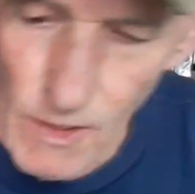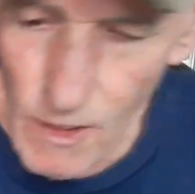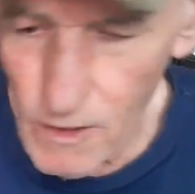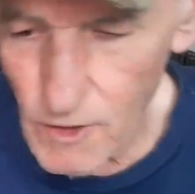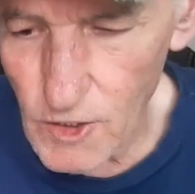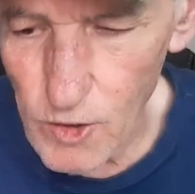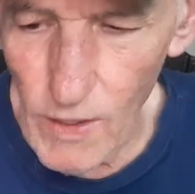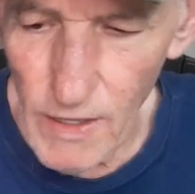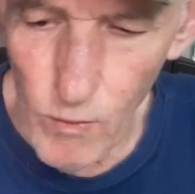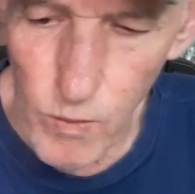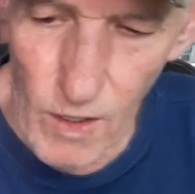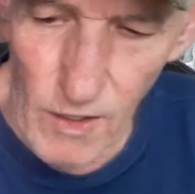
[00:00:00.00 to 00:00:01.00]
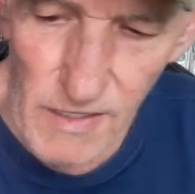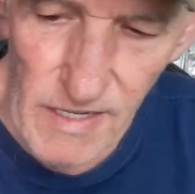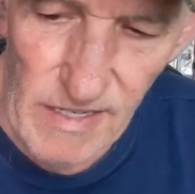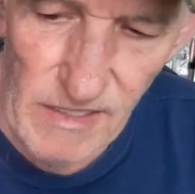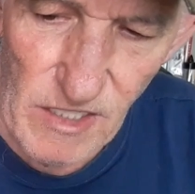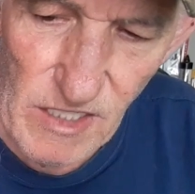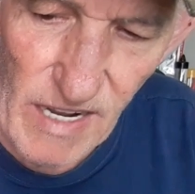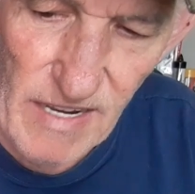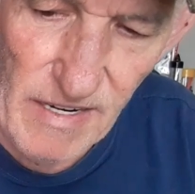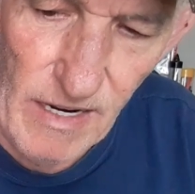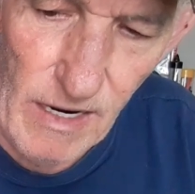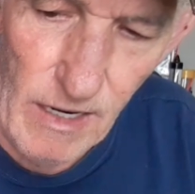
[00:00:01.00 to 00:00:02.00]
so it'll work and stay
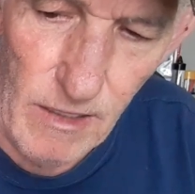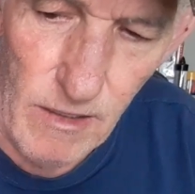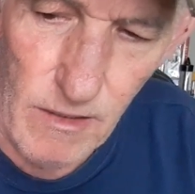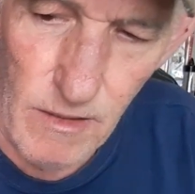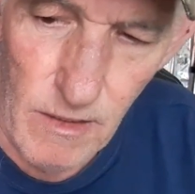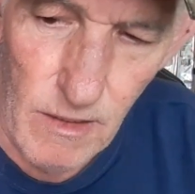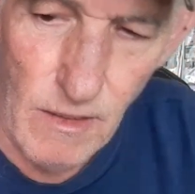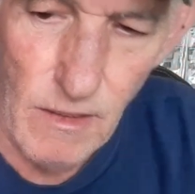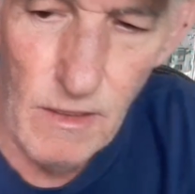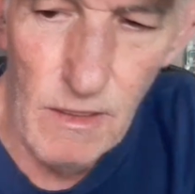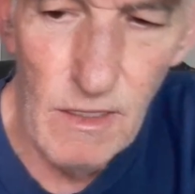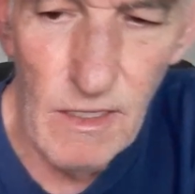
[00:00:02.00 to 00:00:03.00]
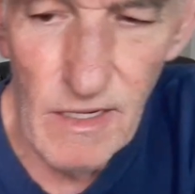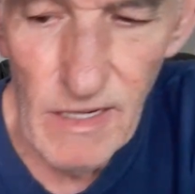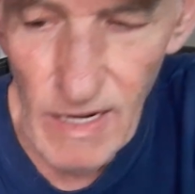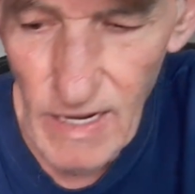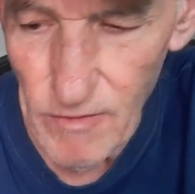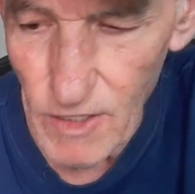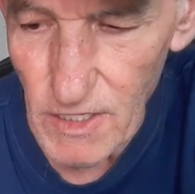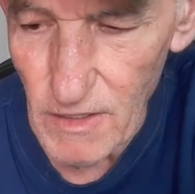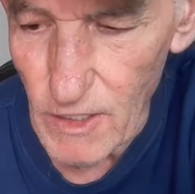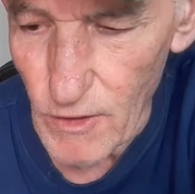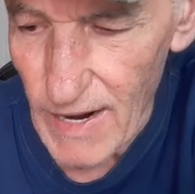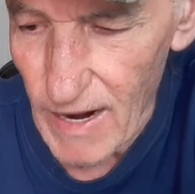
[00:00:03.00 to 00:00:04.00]
have a
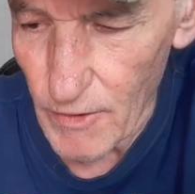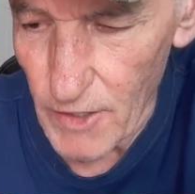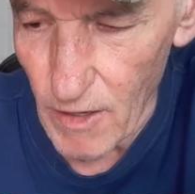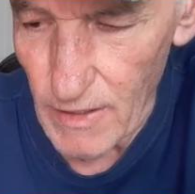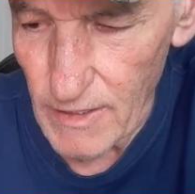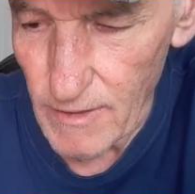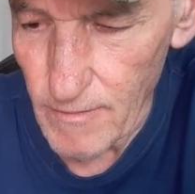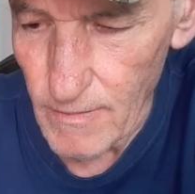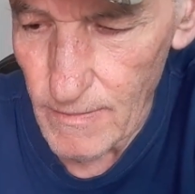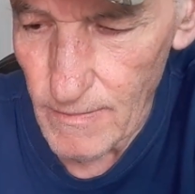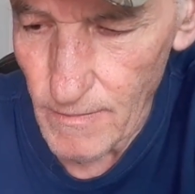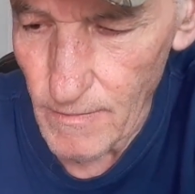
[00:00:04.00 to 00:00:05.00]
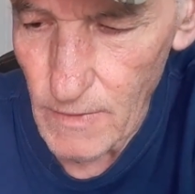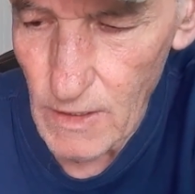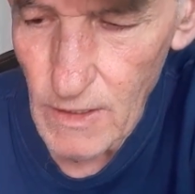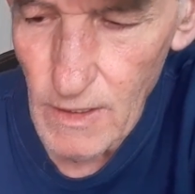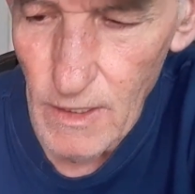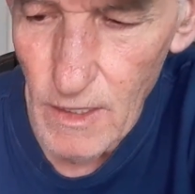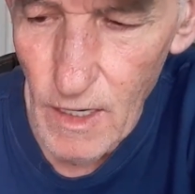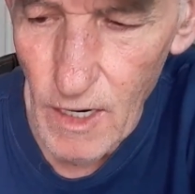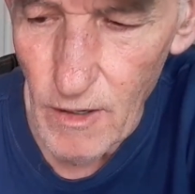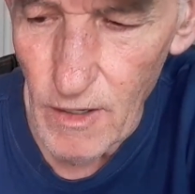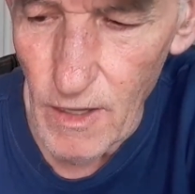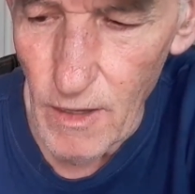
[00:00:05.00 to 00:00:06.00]
good ground on it.
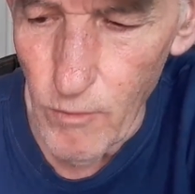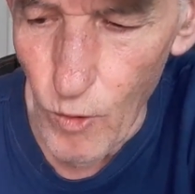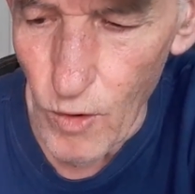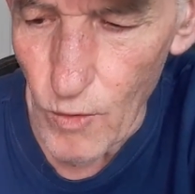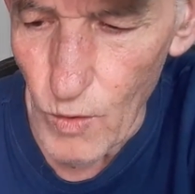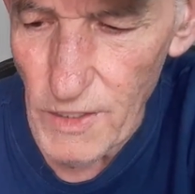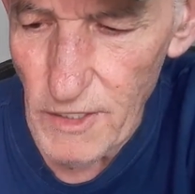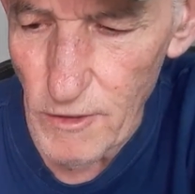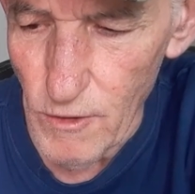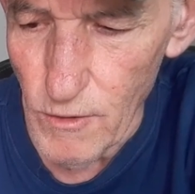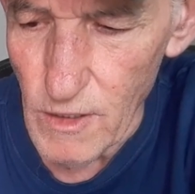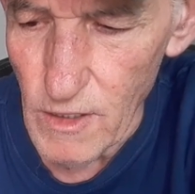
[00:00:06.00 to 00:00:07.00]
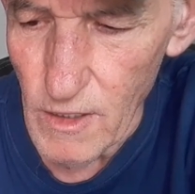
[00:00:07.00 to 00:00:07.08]
Our other board we use,